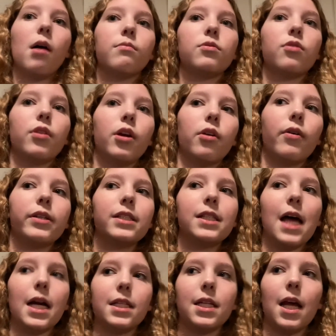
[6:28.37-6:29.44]
So they're going to
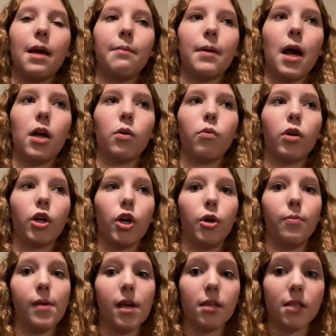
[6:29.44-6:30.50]
that tonight, but I don't want to go
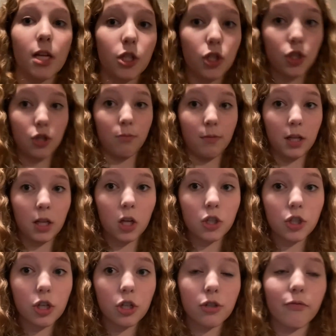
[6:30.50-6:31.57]
because that's too many little
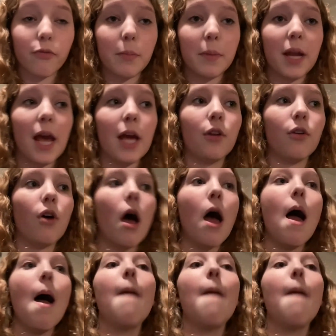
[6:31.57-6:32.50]
children for me to handle.